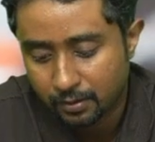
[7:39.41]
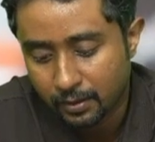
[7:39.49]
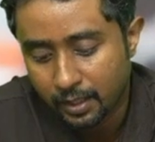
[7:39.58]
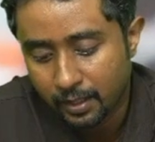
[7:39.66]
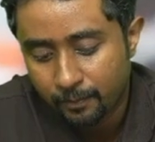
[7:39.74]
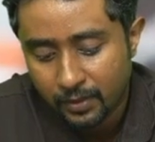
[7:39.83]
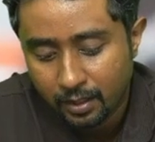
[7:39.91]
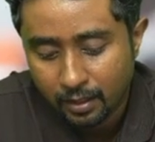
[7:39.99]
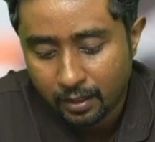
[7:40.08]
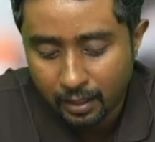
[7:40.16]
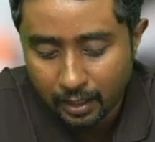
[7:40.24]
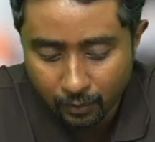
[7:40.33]
Okay,
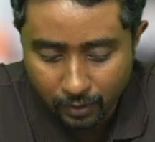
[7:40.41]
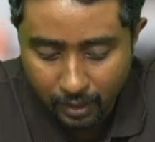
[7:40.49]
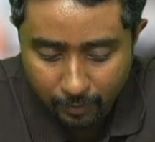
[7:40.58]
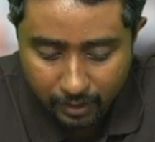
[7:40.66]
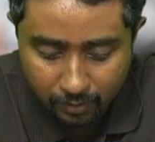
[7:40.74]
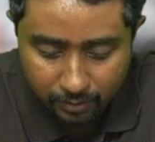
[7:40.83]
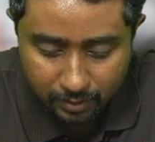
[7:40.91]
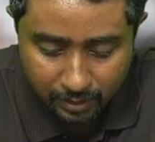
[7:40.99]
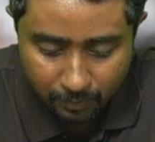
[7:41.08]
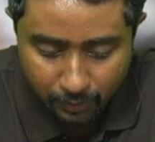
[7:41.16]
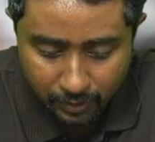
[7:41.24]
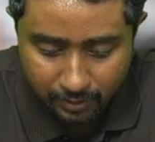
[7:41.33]
now coming to this
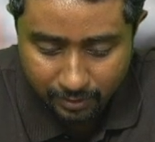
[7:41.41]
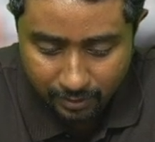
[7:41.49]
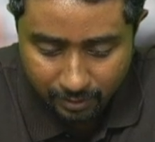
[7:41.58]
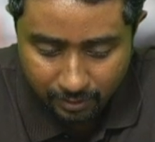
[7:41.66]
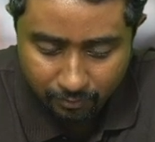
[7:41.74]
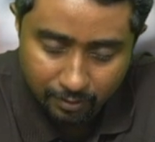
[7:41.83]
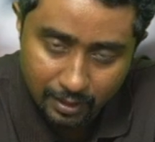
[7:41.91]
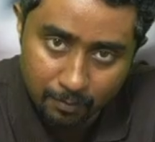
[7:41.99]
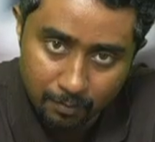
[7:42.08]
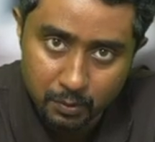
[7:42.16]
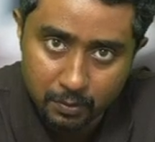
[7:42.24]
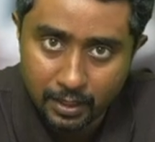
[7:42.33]
depreciation, we will
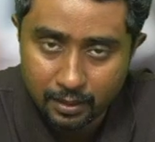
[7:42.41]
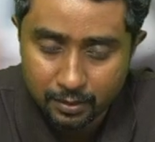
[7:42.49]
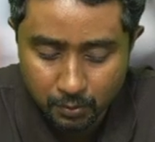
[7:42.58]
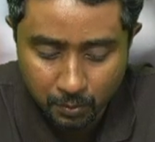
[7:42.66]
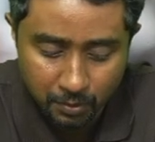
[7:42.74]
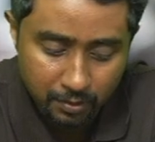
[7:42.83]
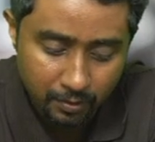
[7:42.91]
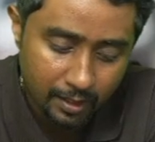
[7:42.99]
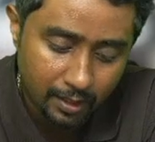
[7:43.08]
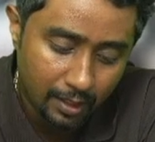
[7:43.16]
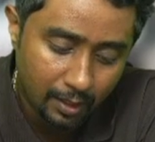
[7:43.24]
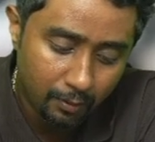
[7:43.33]
come to that soon. Okay,
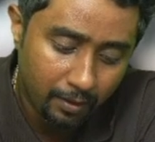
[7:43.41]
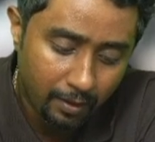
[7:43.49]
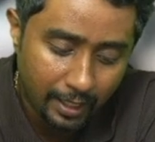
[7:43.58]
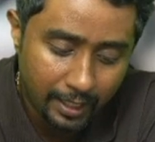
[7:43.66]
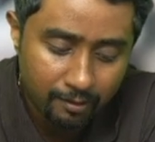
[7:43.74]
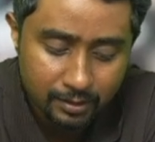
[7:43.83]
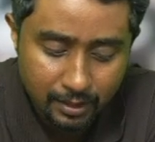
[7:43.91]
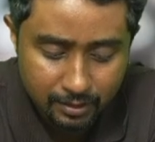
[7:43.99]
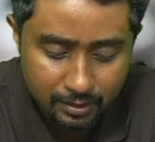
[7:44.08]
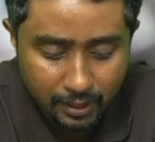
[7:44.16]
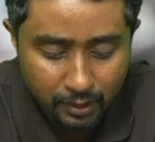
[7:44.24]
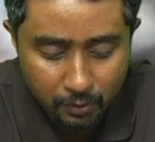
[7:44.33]
now I will just
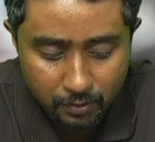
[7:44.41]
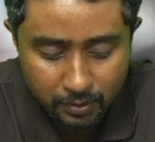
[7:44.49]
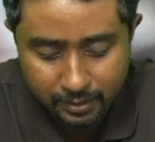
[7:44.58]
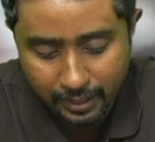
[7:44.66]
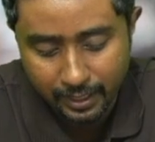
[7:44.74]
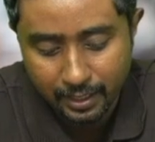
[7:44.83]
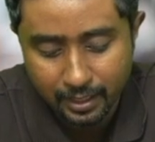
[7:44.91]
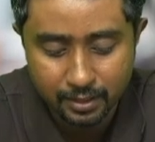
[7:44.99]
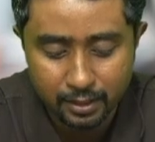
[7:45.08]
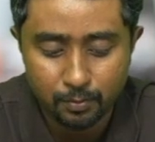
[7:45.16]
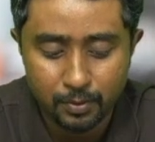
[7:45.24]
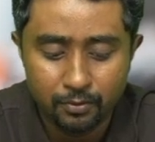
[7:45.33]
take you to the second
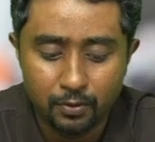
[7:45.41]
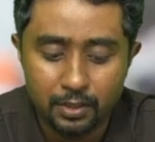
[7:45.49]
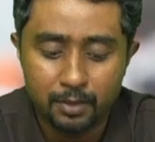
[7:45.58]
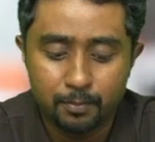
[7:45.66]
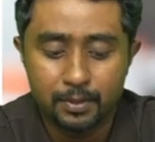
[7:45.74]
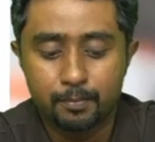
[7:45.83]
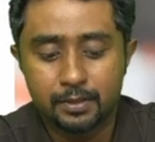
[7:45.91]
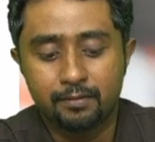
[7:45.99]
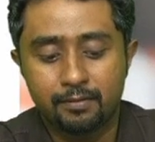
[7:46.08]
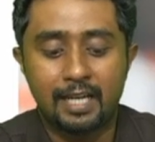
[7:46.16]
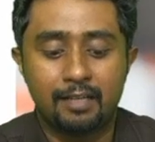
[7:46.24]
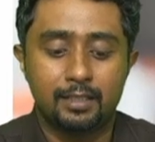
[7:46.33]
adjustment. For the purpose of
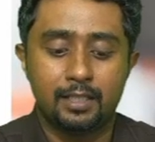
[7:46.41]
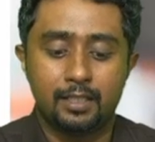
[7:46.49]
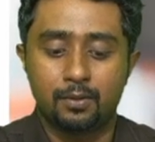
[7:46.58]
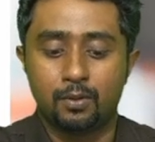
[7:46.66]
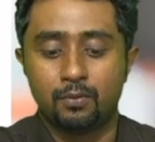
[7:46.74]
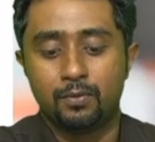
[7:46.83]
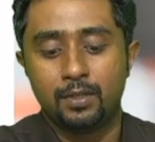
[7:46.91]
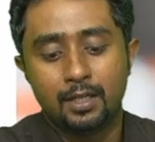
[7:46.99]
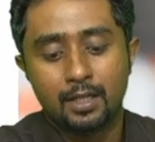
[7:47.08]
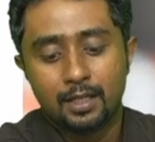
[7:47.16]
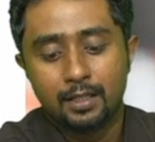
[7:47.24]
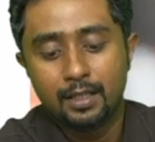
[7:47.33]
calculating goodwill,
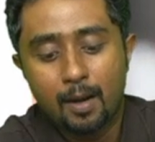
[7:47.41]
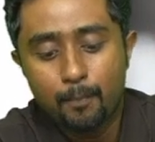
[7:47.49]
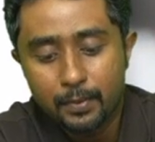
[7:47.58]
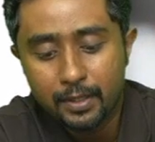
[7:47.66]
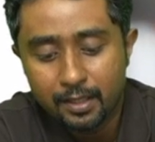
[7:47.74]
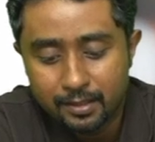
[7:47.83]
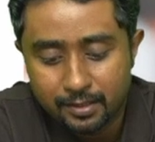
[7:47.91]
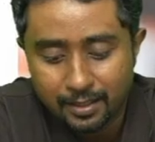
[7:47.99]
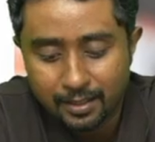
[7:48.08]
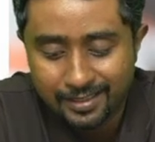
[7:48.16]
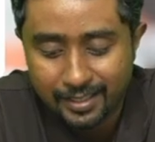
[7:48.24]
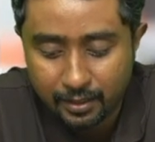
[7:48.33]
the company
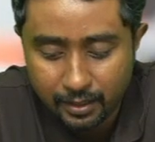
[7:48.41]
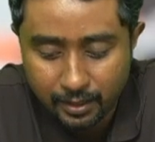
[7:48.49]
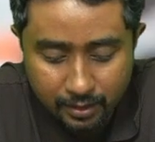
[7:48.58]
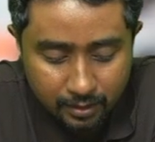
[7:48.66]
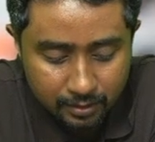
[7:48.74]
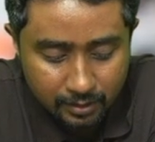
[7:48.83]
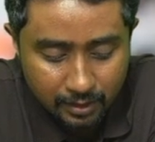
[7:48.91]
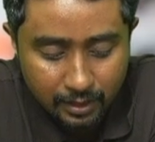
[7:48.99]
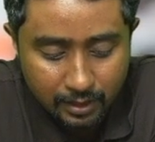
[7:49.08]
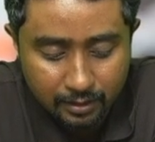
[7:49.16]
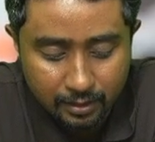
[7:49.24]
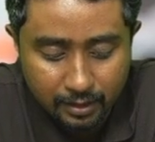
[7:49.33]
decided that the years
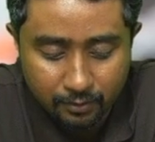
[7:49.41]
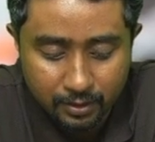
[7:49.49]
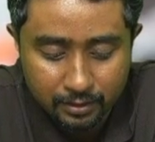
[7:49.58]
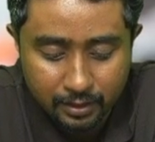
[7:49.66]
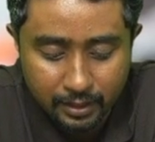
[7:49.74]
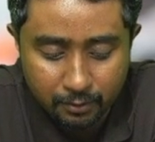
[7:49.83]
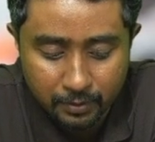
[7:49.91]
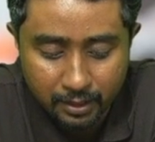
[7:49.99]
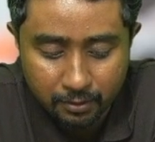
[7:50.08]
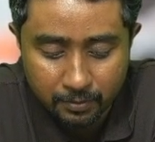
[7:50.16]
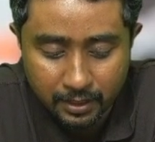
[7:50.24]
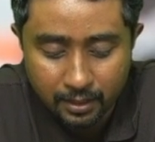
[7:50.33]
ending
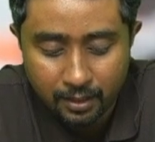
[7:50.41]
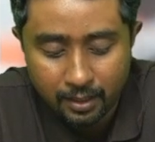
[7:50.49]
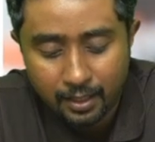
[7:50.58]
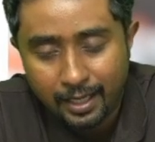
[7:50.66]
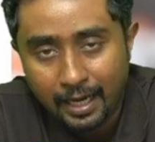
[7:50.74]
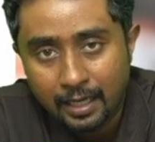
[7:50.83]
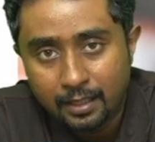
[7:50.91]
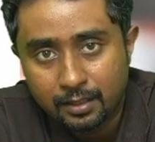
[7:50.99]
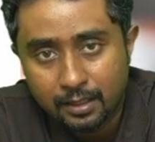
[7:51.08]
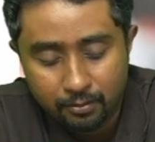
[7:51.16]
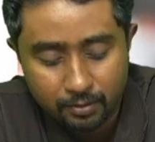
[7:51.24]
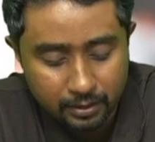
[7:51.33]
31/3/2020 and
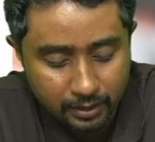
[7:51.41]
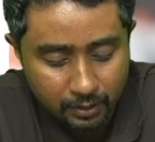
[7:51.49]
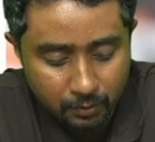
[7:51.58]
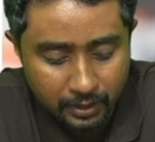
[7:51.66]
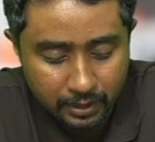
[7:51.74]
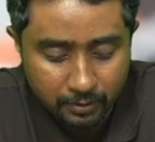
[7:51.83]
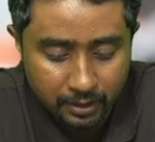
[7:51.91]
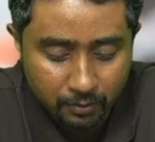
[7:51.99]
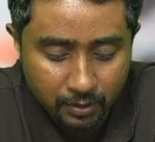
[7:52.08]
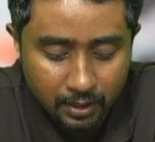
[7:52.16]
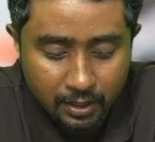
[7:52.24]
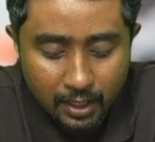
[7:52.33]

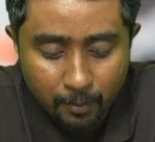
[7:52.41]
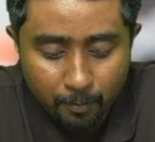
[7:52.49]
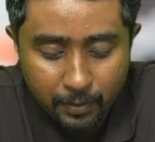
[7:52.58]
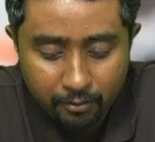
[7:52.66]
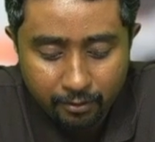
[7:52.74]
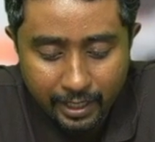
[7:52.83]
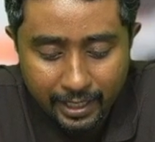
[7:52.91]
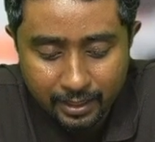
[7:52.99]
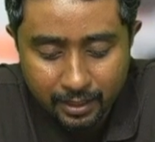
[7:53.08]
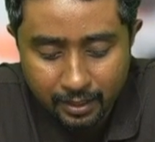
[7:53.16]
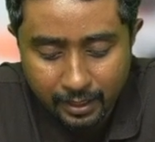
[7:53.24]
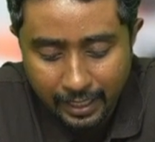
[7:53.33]
31/3/2021 be
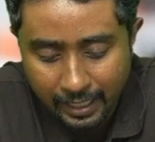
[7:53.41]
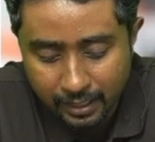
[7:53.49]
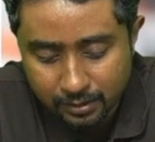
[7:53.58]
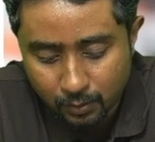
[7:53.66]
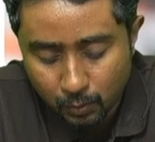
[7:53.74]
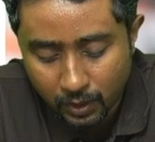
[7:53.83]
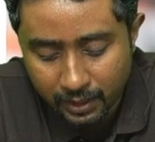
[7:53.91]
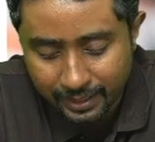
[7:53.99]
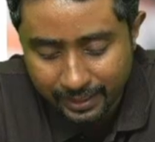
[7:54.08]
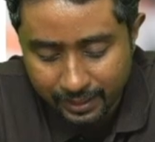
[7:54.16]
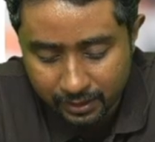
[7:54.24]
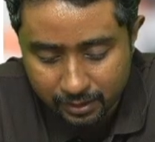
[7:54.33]
weighted as one
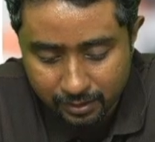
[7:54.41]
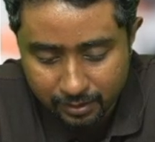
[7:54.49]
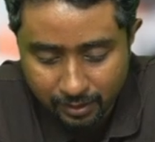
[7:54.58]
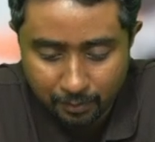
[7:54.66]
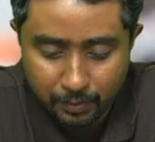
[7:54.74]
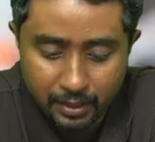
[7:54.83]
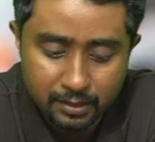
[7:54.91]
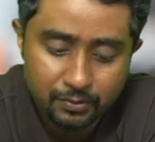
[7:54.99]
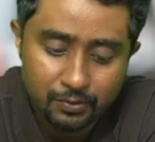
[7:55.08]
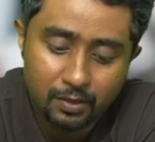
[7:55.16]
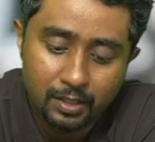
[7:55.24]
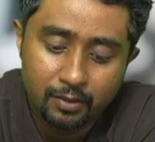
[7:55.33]
each. That means
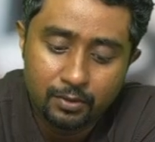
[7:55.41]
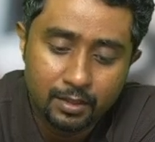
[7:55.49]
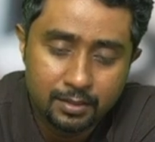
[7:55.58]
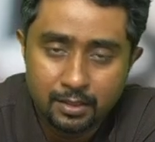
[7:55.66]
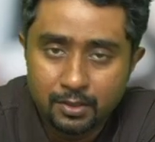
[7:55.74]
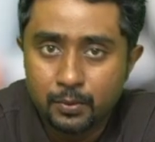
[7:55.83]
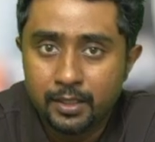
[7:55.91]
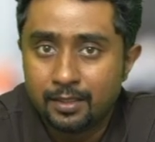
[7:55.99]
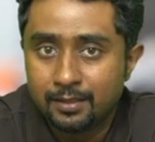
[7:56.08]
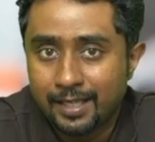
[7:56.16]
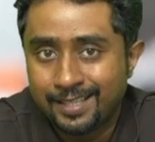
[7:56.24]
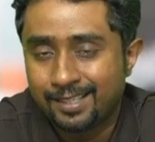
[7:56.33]
for the first 2 years,
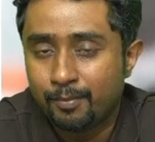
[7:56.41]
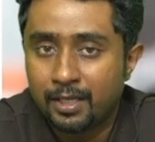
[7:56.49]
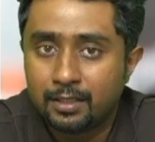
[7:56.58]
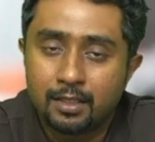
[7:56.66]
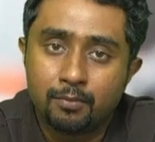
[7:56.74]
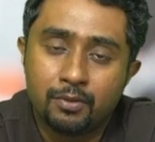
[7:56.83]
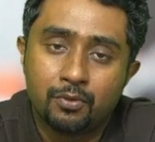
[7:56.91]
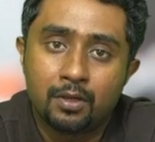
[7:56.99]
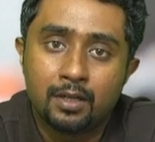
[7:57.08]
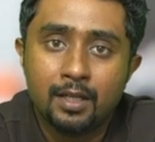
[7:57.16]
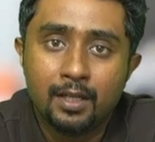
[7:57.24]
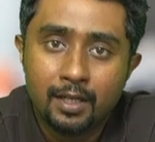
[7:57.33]
as I mentioned before,
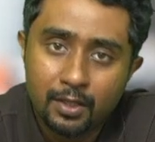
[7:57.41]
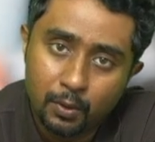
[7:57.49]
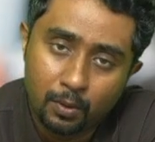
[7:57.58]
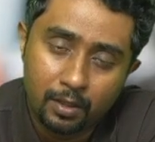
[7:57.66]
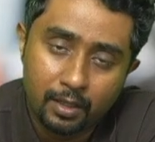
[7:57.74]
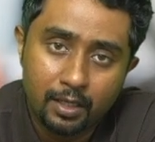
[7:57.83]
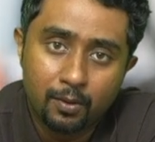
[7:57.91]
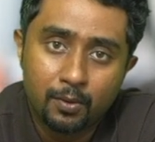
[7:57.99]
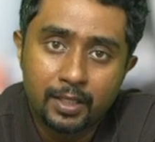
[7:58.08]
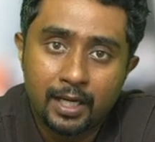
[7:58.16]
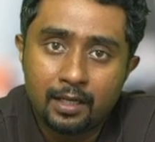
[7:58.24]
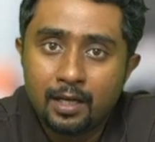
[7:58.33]
you already know
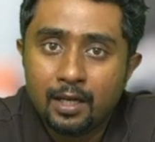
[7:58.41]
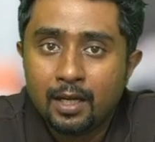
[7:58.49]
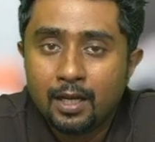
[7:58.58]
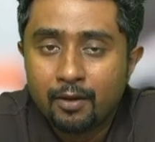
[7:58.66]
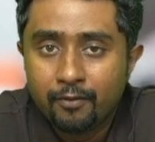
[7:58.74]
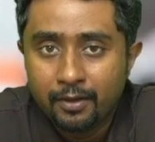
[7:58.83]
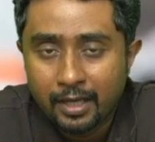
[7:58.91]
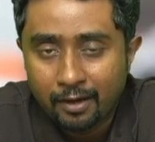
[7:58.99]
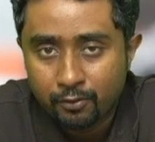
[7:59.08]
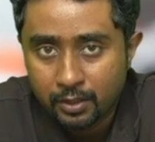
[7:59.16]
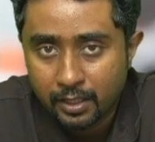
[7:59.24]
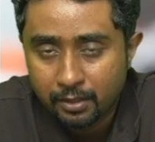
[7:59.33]
that we have
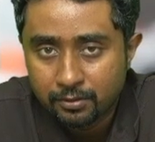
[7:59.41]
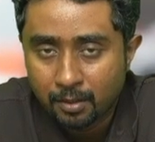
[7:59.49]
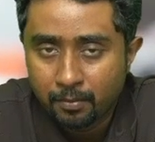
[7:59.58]
to give some